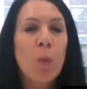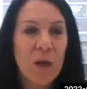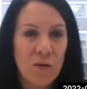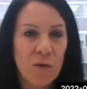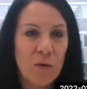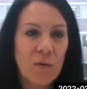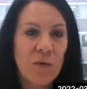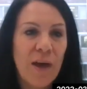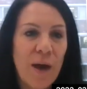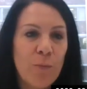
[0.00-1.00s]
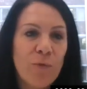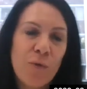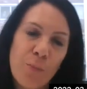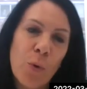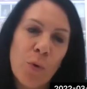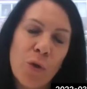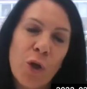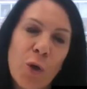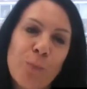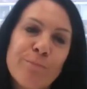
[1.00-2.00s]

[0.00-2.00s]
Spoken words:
we do to help support you?